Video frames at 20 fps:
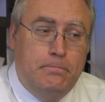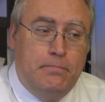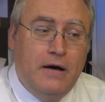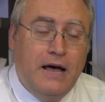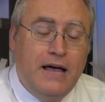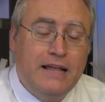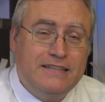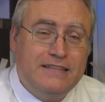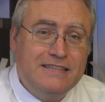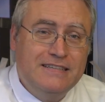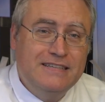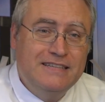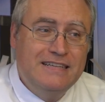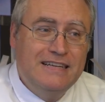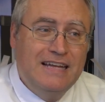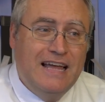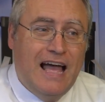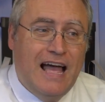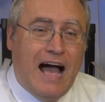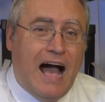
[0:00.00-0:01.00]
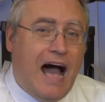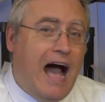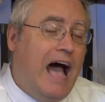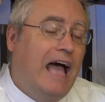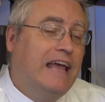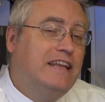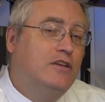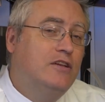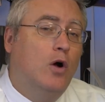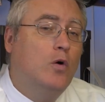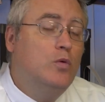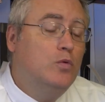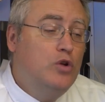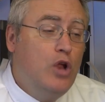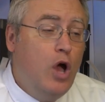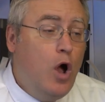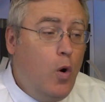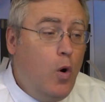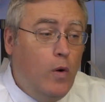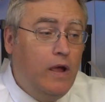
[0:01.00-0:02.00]
But I don't
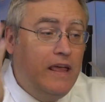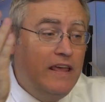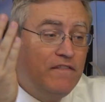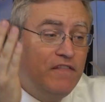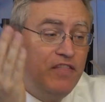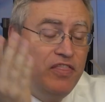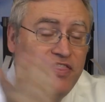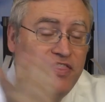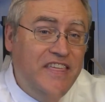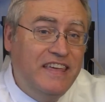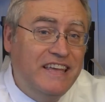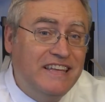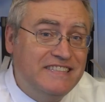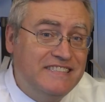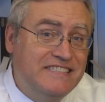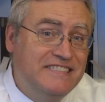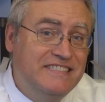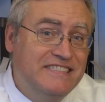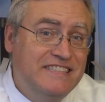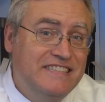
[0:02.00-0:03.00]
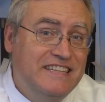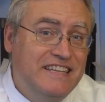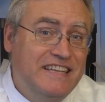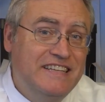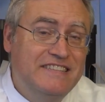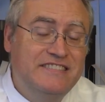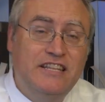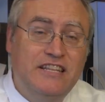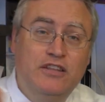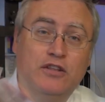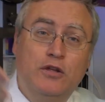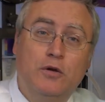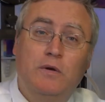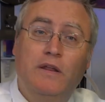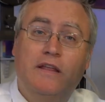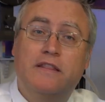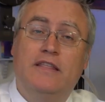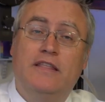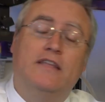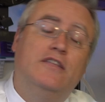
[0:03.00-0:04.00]
know if this is the
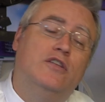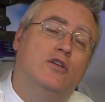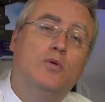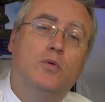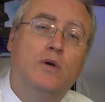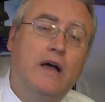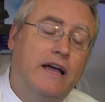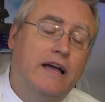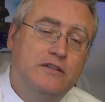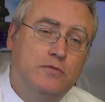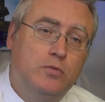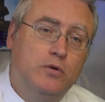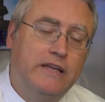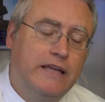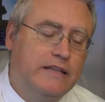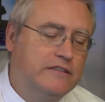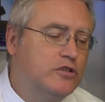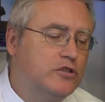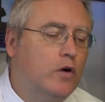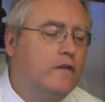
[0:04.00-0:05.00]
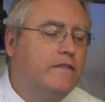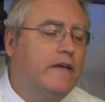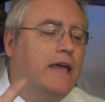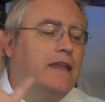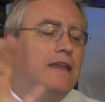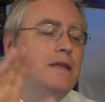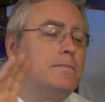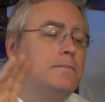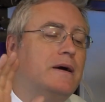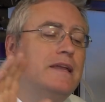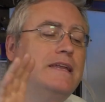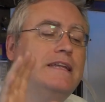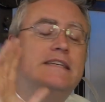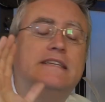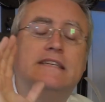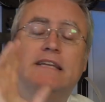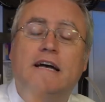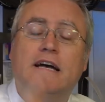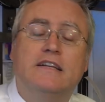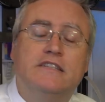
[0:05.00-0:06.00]
unit that you guys will get. So if
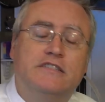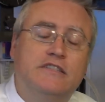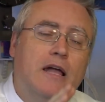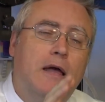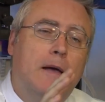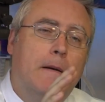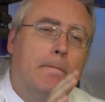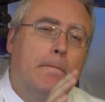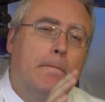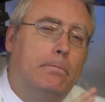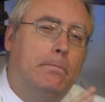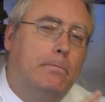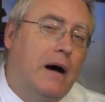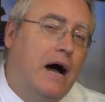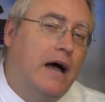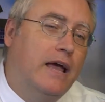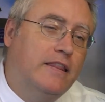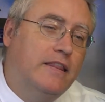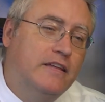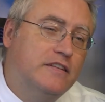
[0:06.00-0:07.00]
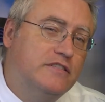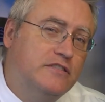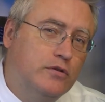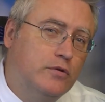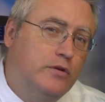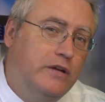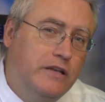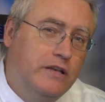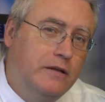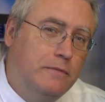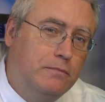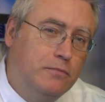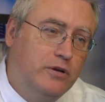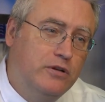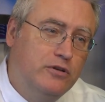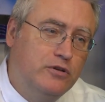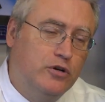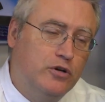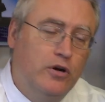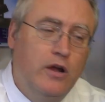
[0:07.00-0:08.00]
anybody does buy this 3D
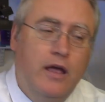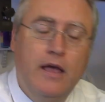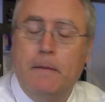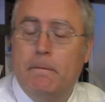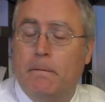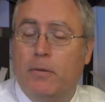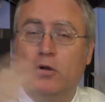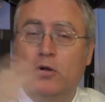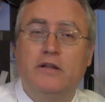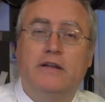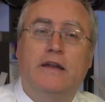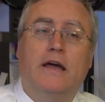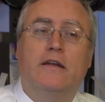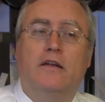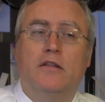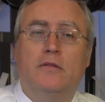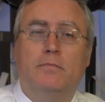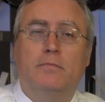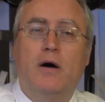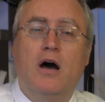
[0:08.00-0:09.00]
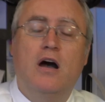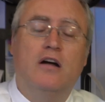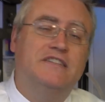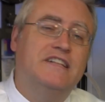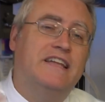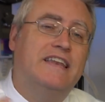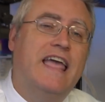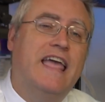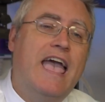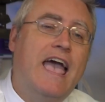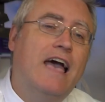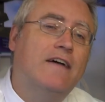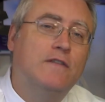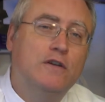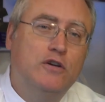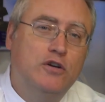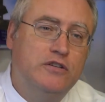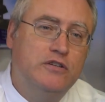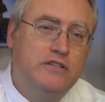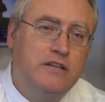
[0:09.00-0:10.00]
printer, pull it out of the box and have
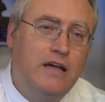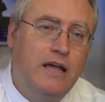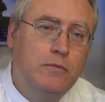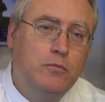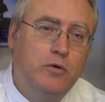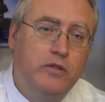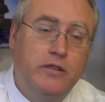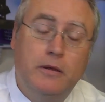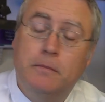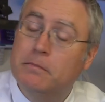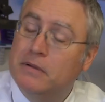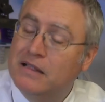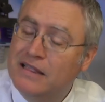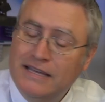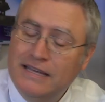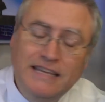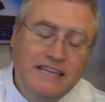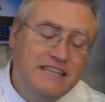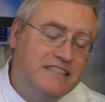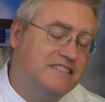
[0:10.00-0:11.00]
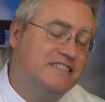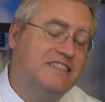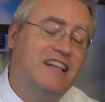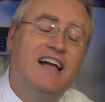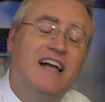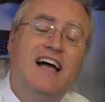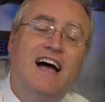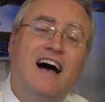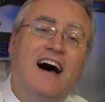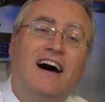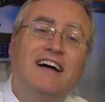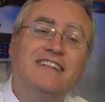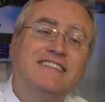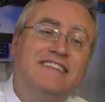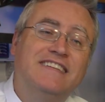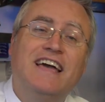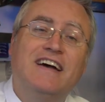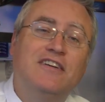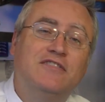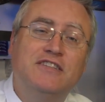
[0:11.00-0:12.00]
a good time with it, please
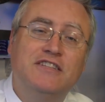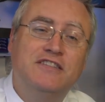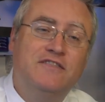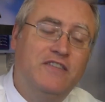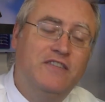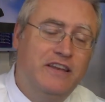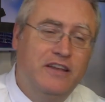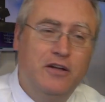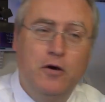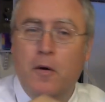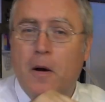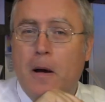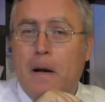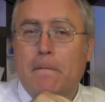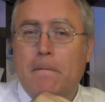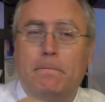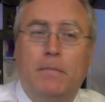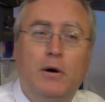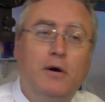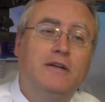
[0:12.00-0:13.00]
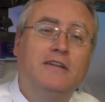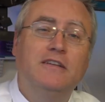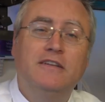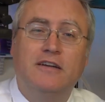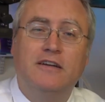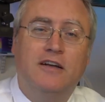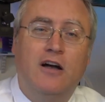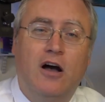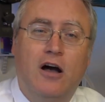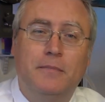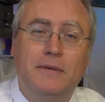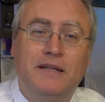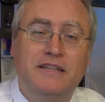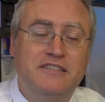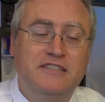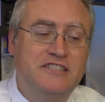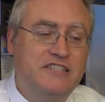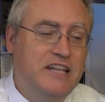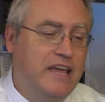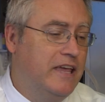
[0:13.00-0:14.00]
hunt down this video, put in the
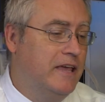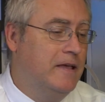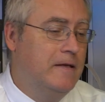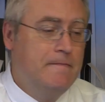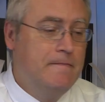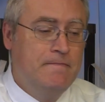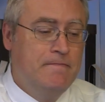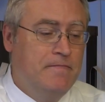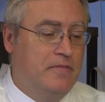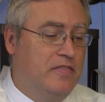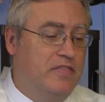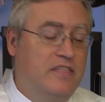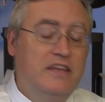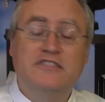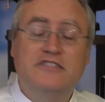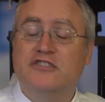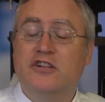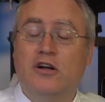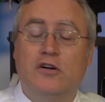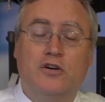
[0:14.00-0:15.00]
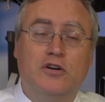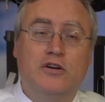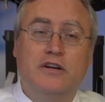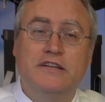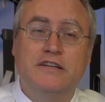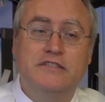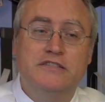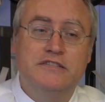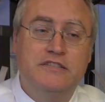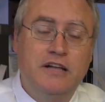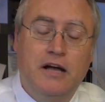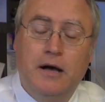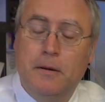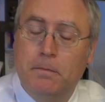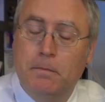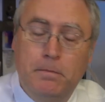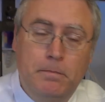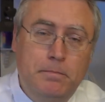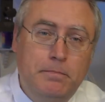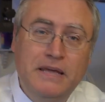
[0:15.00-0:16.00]
comments, say, this sucker is a
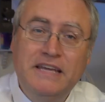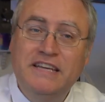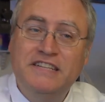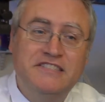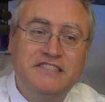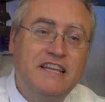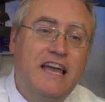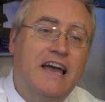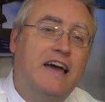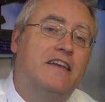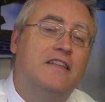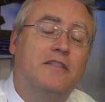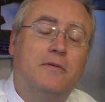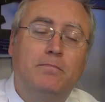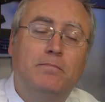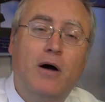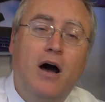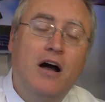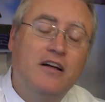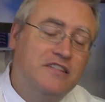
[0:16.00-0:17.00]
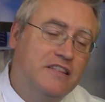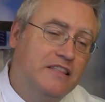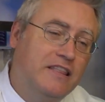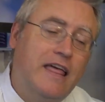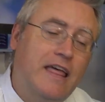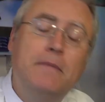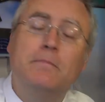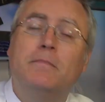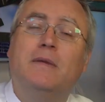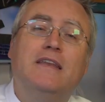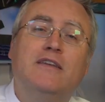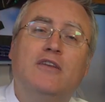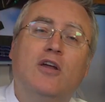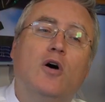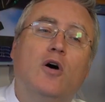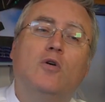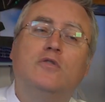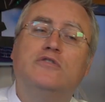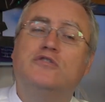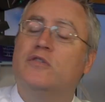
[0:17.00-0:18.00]
beast out of the box. Let me
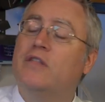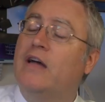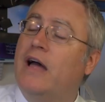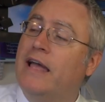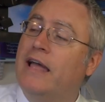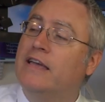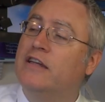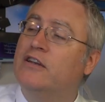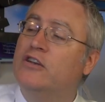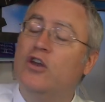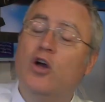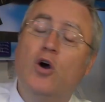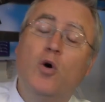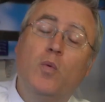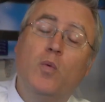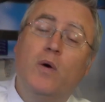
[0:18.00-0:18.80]
know so that I can know